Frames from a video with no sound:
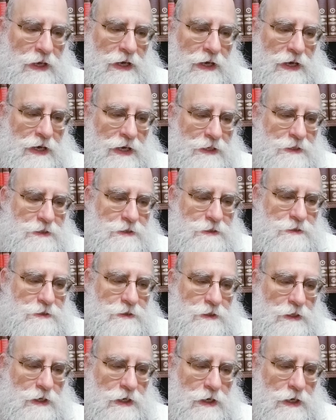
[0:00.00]
And
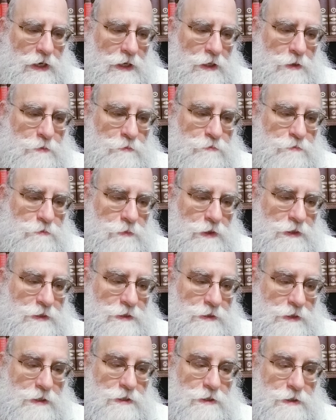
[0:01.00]
um, his
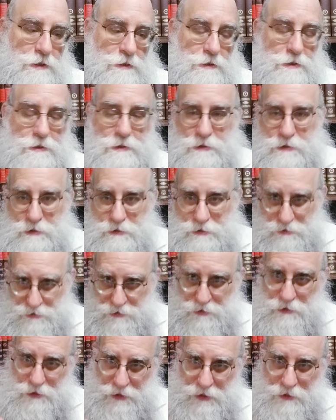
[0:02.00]
teachers,
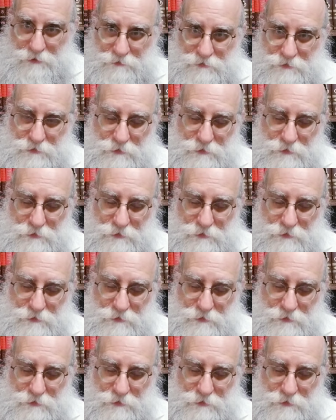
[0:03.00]
Rav